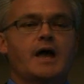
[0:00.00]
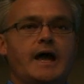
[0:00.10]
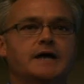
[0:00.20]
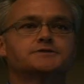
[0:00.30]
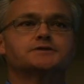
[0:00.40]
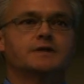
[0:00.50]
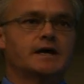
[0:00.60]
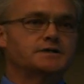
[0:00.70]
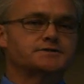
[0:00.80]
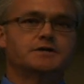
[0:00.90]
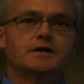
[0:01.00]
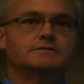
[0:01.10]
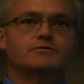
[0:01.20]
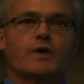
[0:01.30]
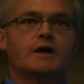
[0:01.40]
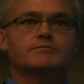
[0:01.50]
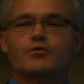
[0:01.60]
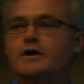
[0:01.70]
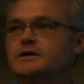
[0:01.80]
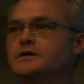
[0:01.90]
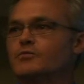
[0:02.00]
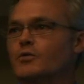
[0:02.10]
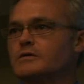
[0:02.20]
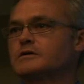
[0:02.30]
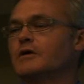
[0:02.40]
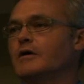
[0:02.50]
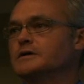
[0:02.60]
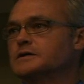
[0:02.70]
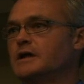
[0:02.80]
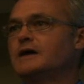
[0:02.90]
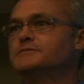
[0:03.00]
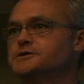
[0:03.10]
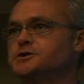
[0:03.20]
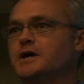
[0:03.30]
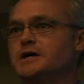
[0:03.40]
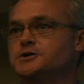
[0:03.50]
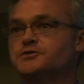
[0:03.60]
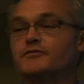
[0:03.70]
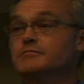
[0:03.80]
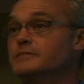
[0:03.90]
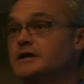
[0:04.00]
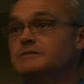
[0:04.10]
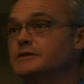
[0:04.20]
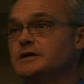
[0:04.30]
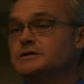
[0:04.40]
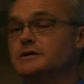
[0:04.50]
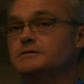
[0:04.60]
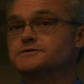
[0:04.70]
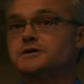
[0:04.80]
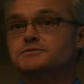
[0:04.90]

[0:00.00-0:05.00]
Hansen has done groundbreaking work on climate change for many, many years.